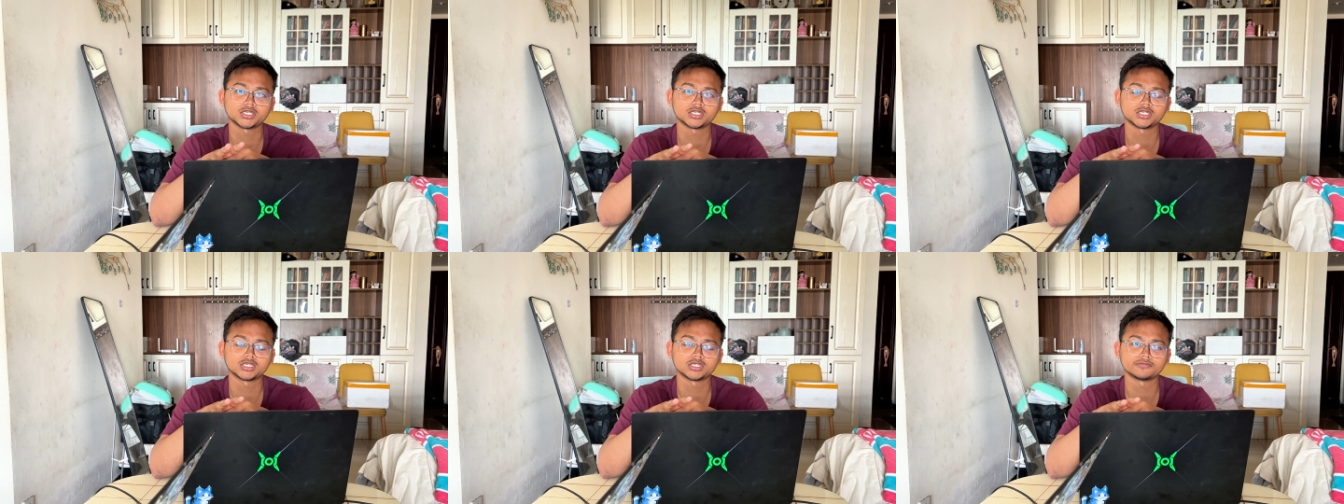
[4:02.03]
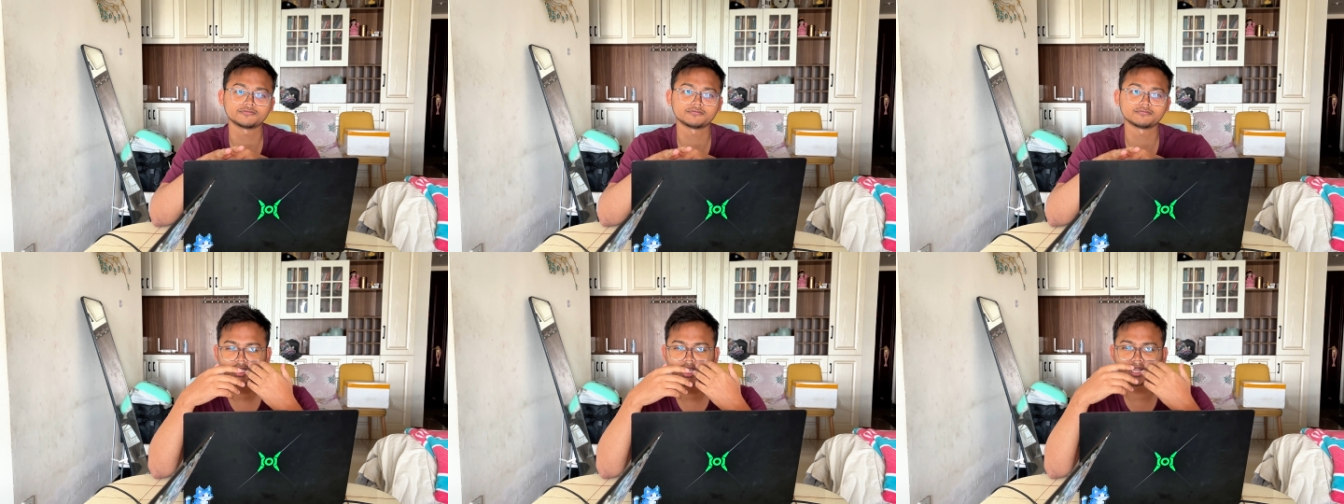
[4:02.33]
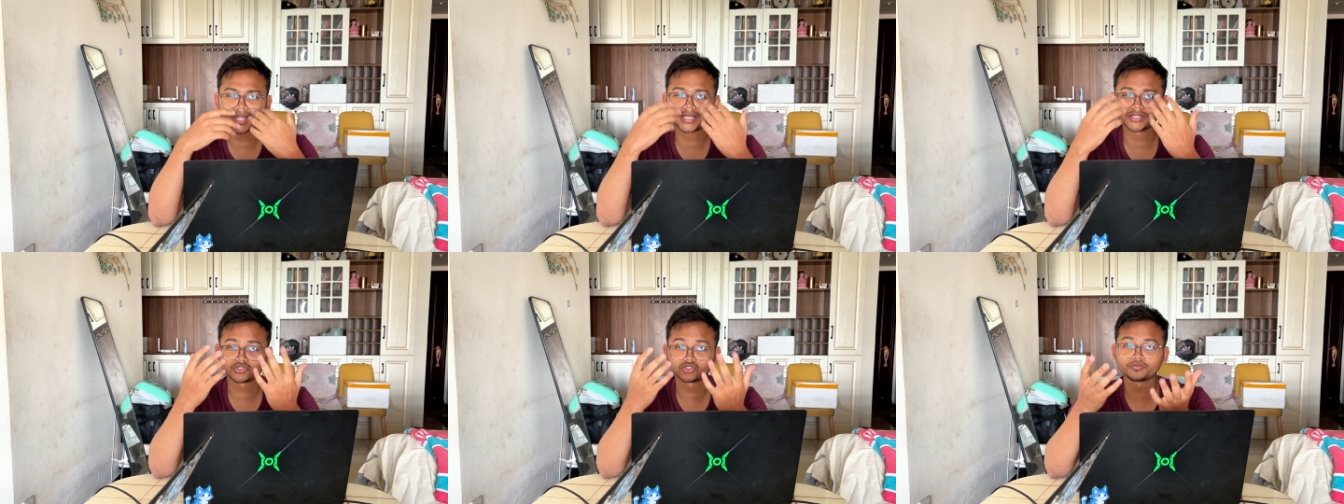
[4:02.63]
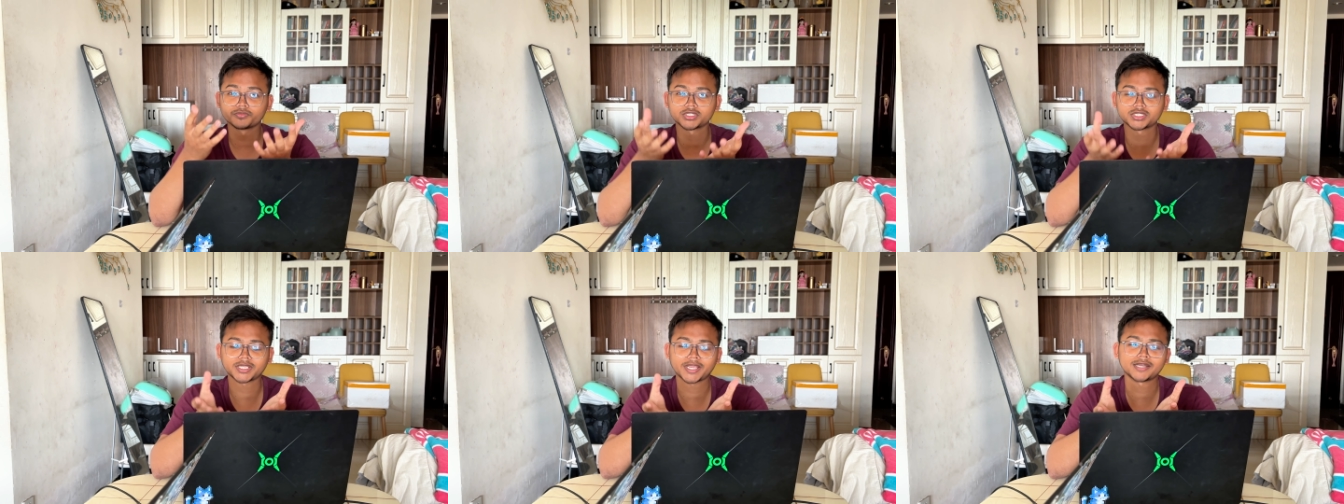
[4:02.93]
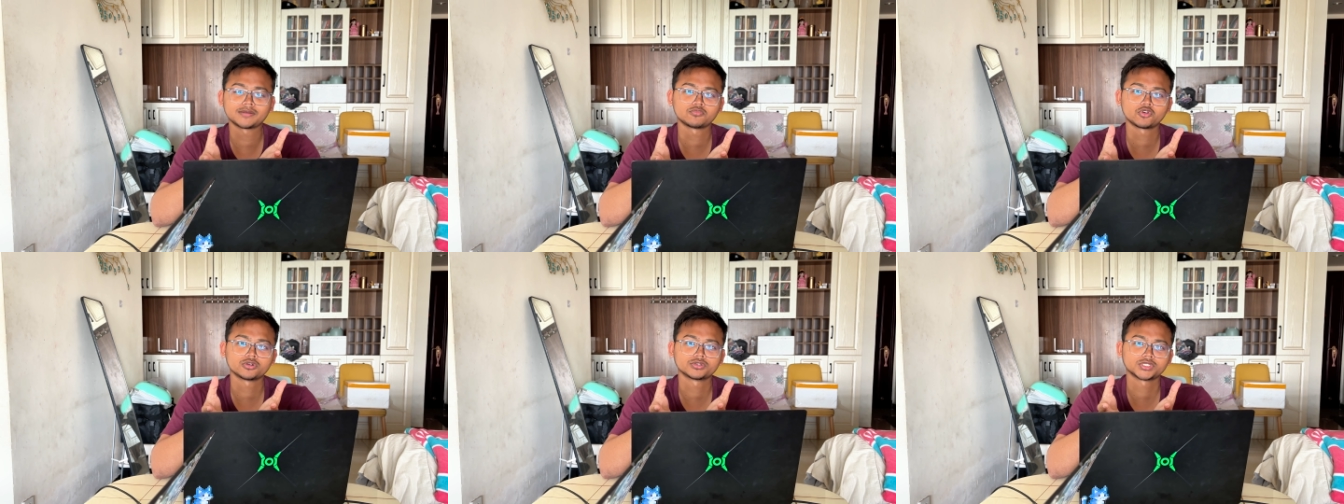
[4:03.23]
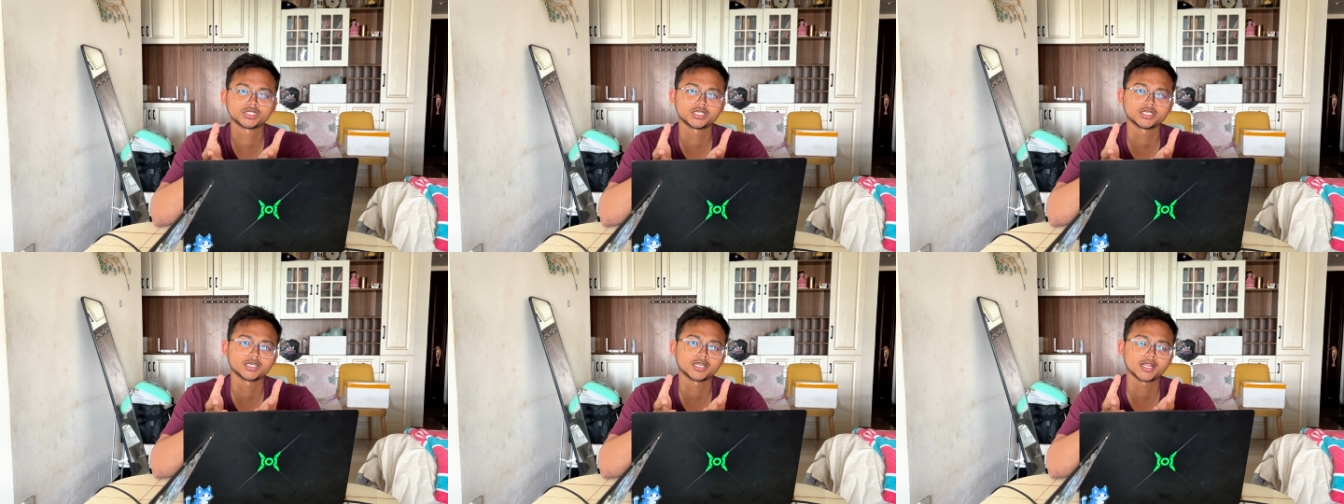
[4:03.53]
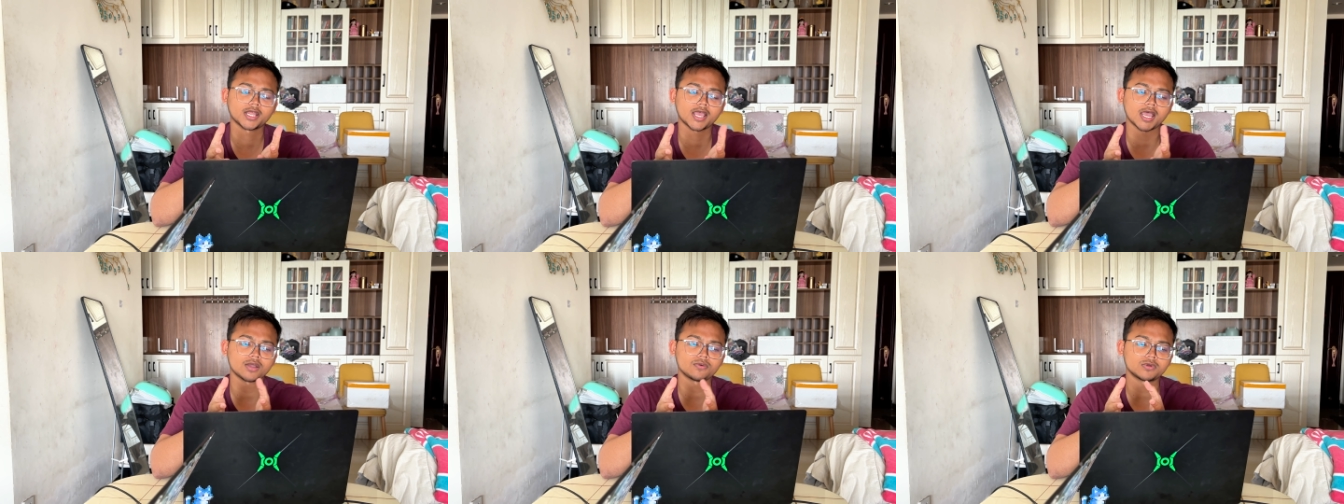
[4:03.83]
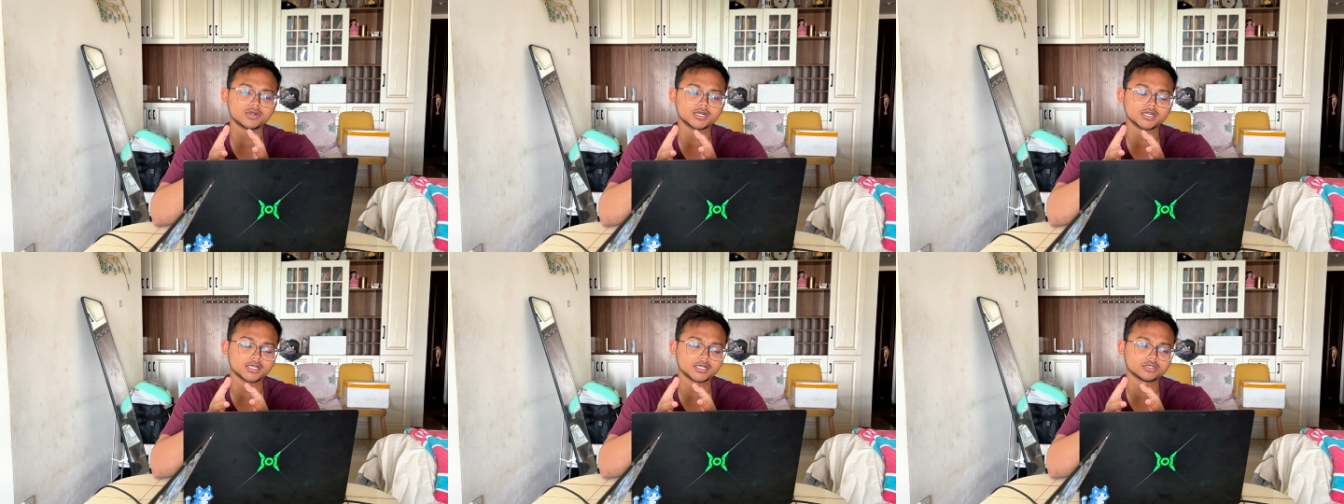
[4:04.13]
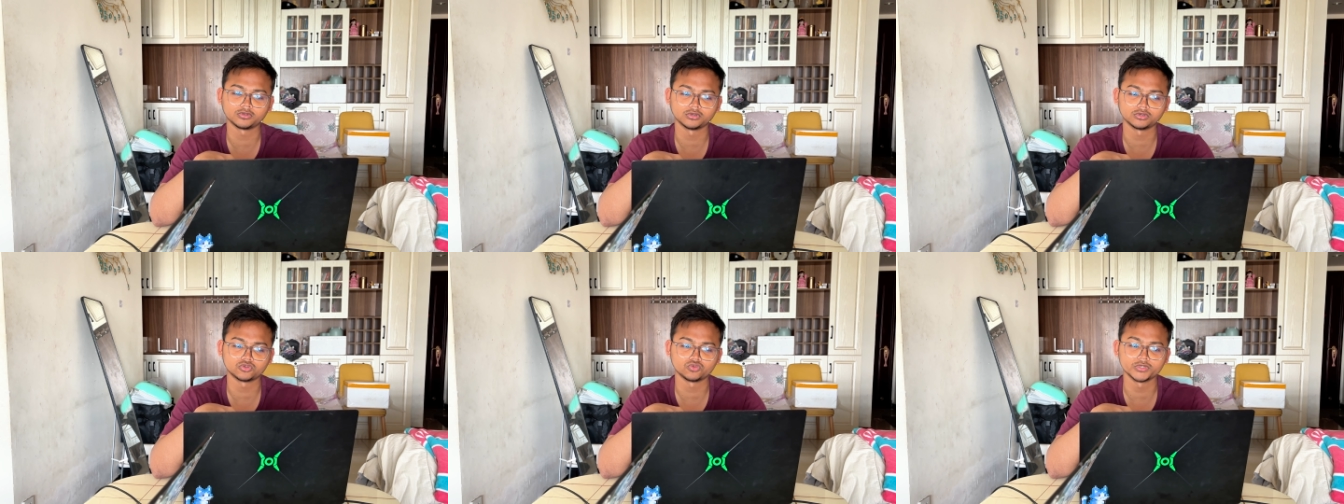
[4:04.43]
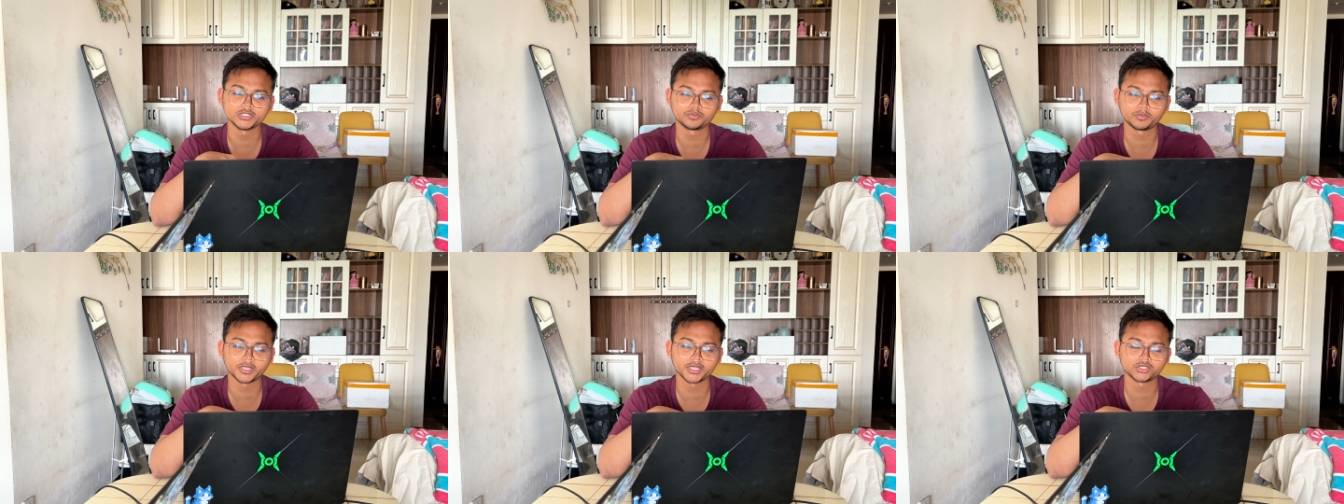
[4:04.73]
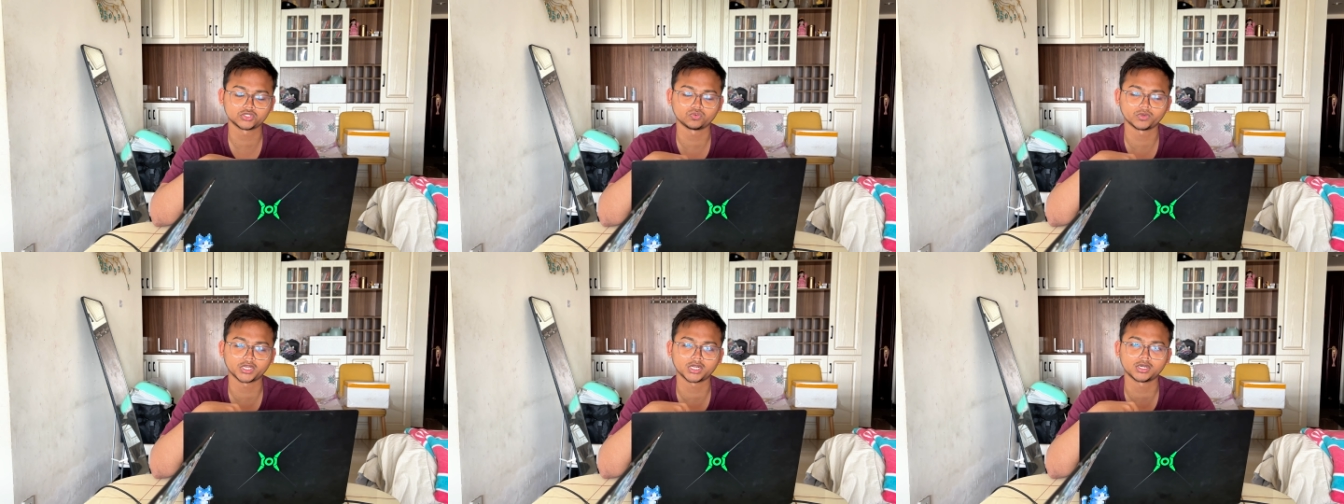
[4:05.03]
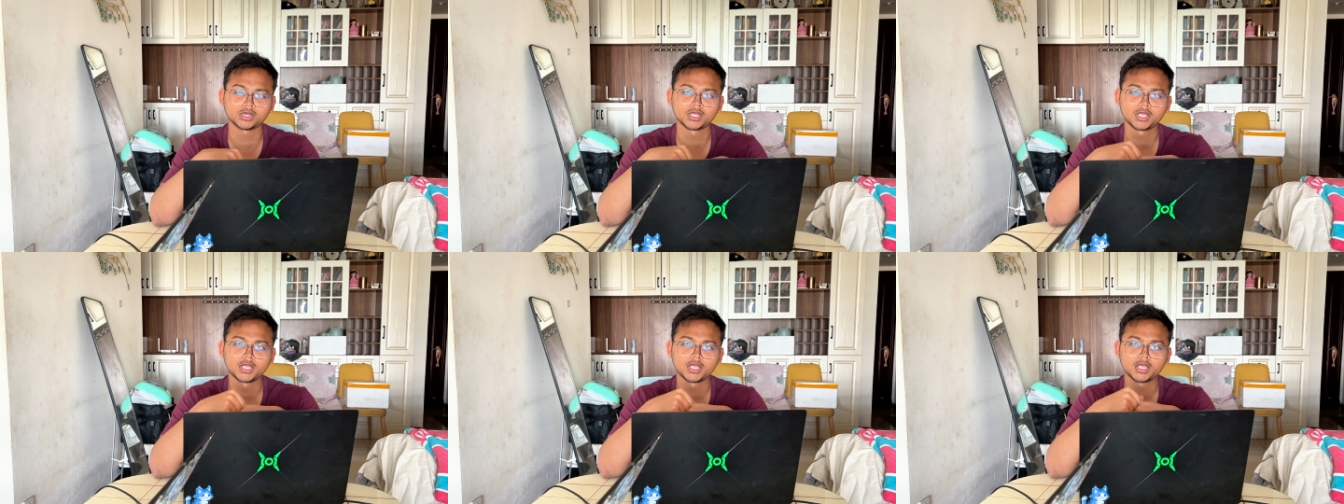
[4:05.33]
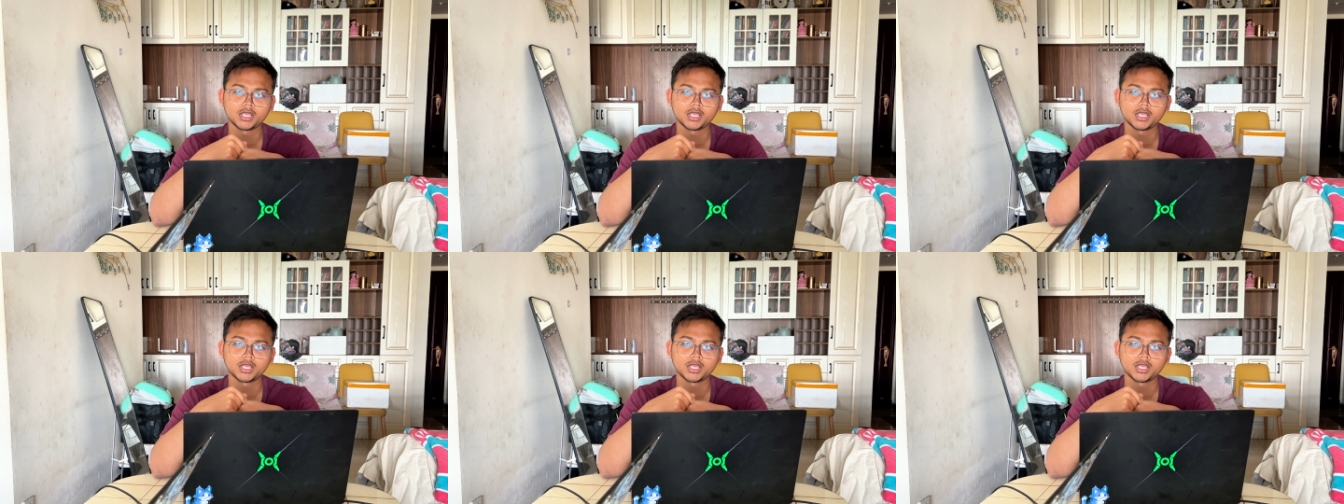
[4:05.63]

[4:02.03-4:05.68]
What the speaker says: a custom sandbox in our quiz page where